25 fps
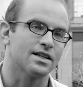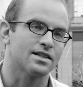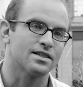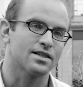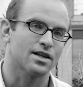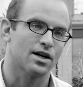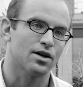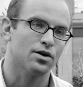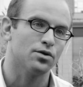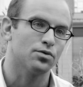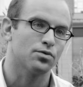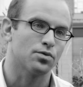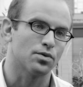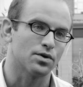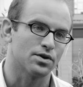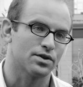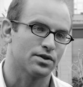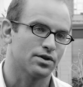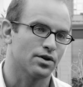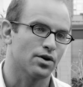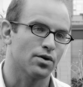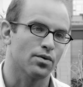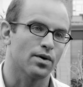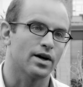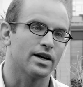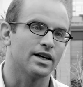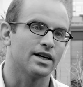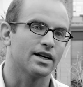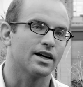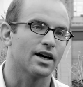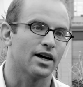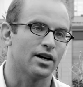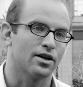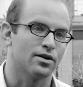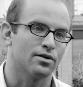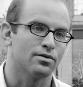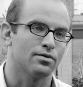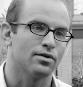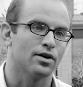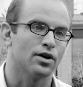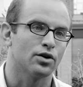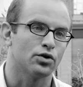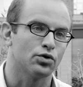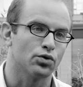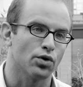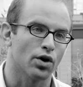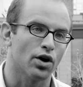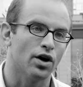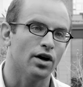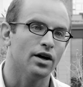itself was already kind of a
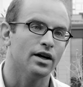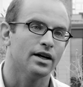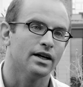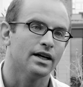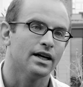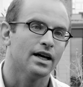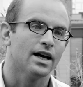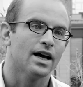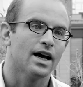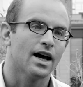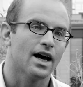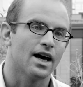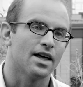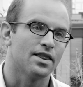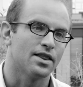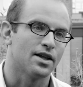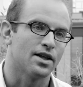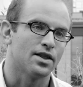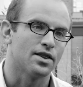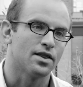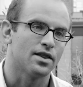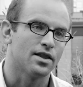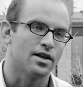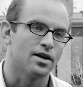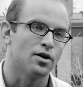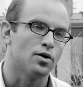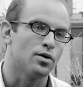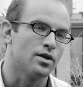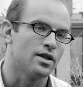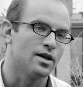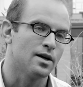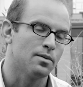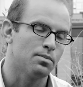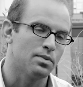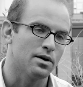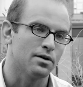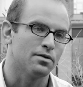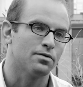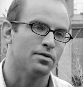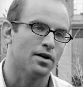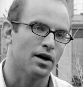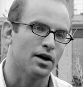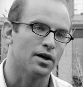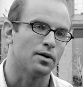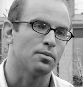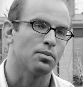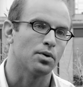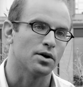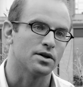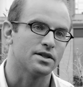draw. And then the, the
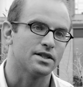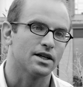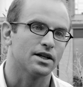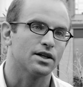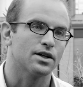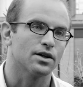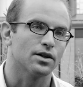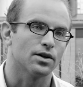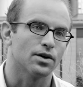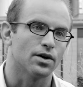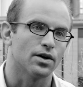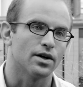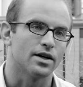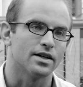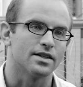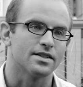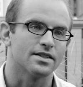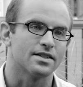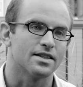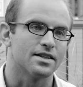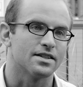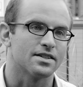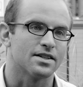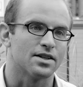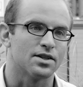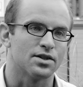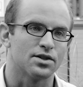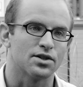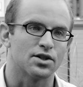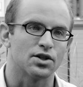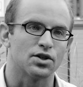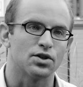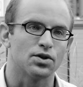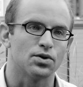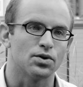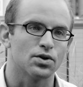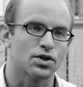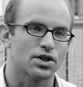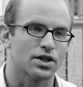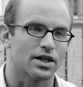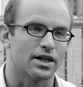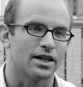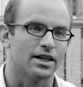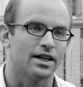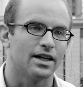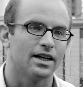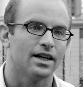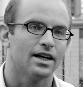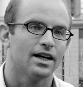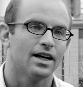EPFL in particular is this
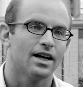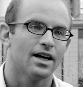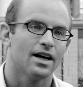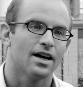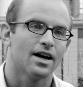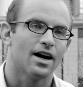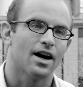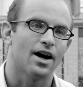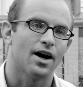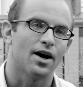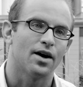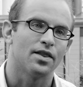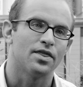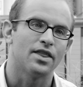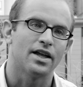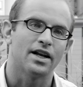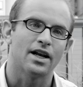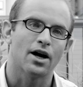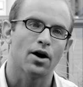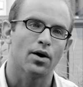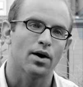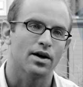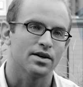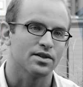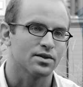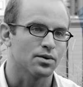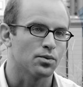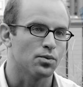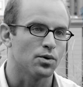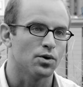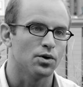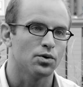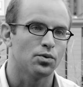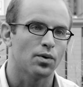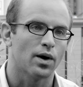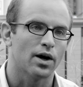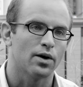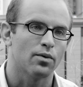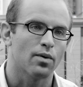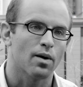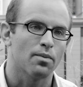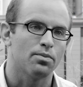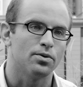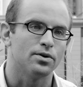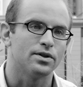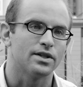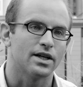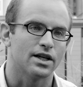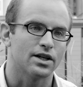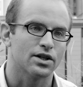institution uh, that now has a worldwide
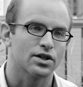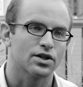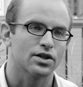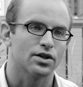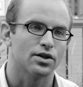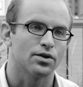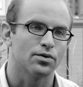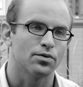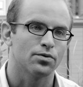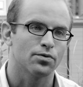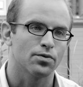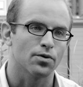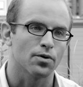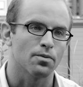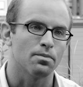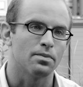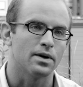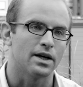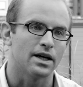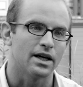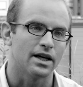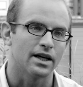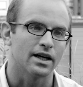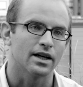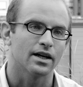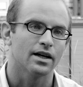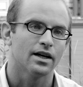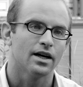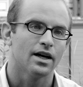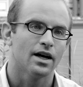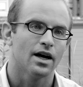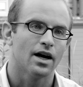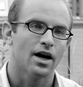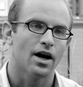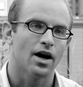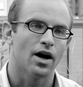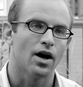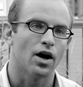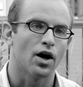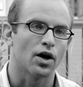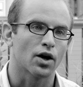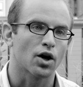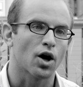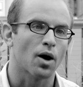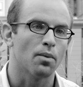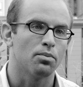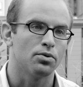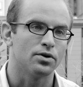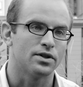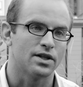reputation for being uh, a
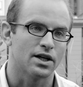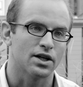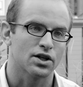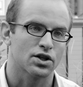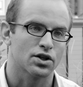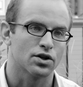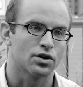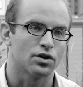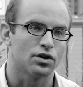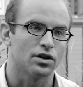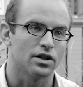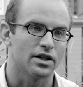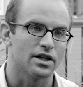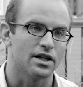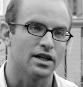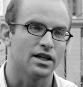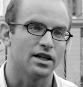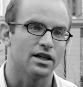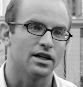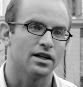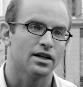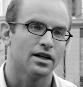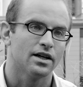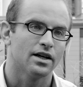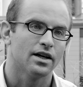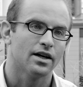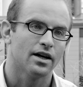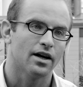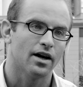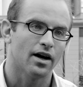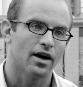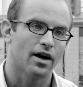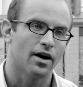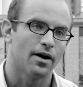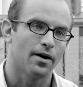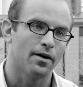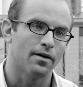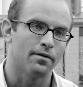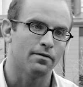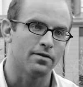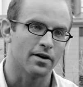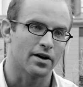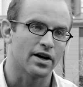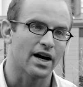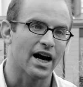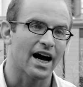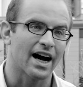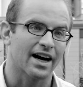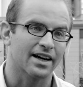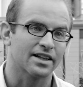computationally uh,
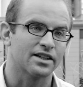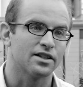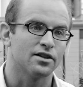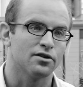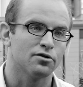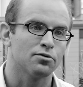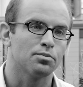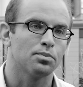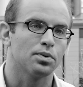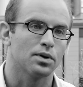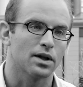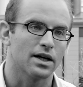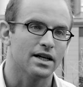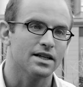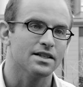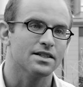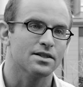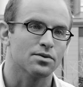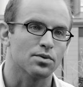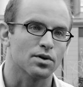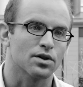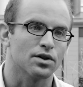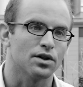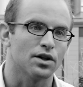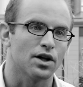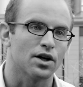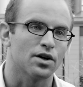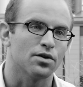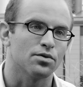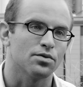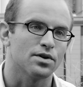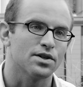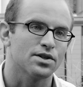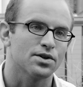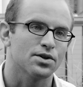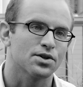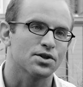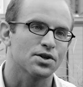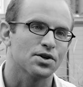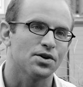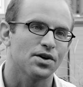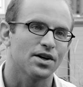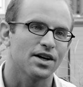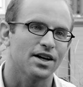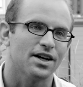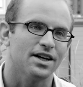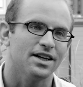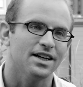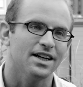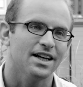very active place with a lot of research
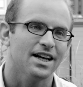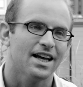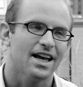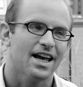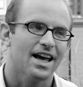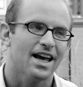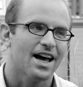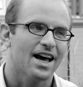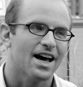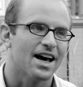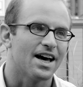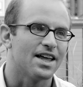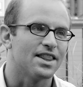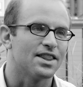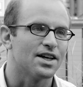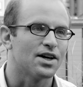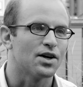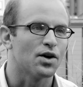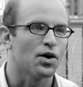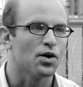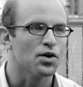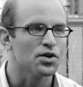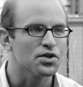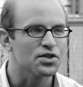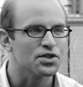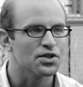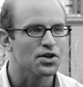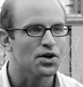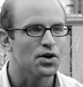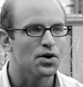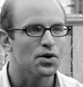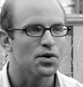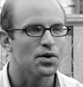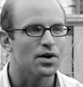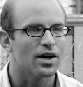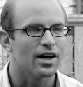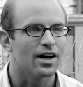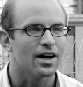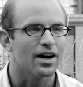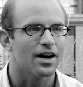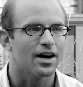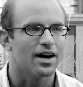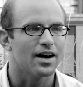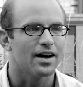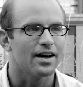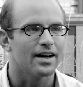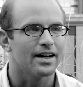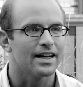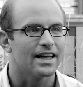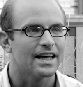going on. And then also
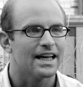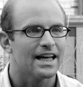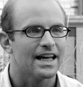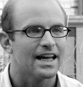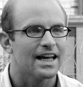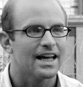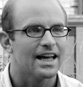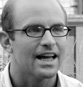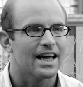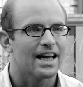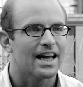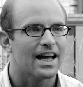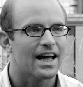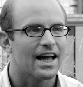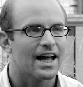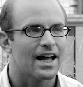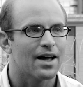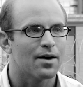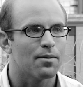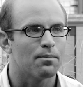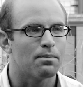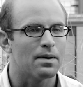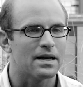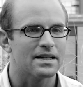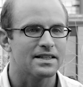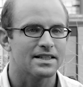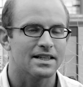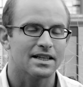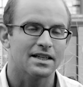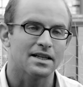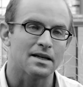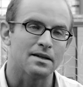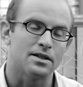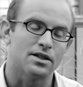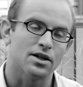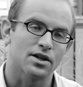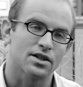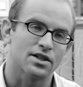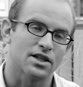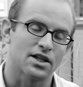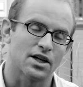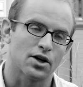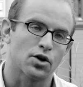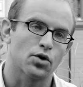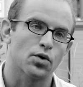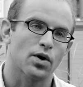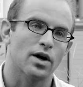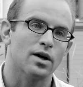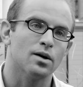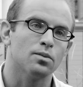uh, basically does an
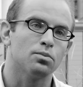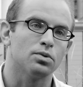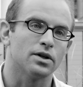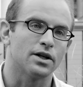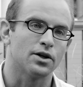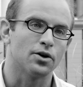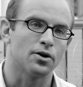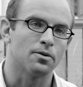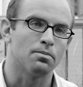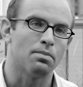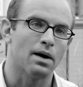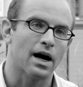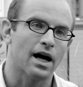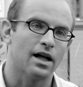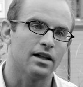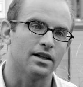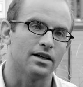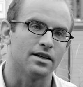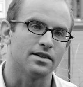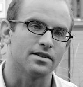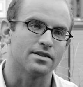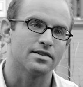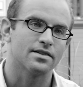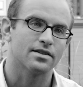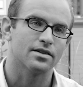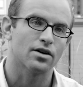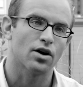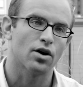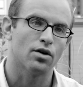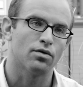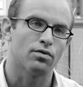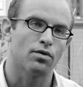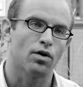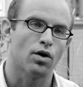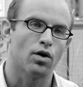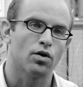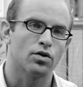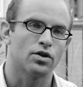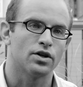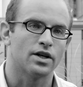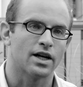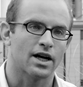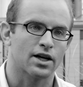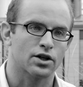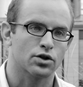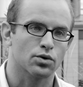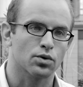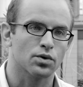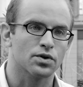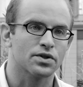incredibly good balance of all the
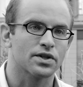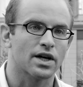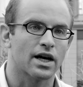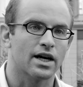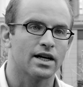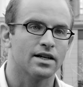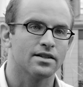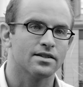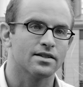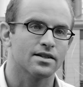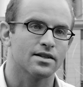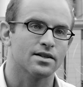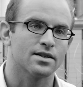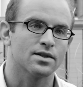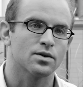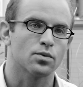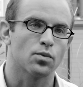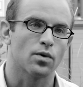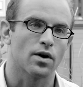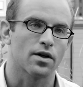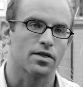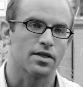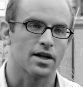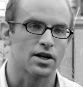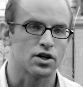natural sciences with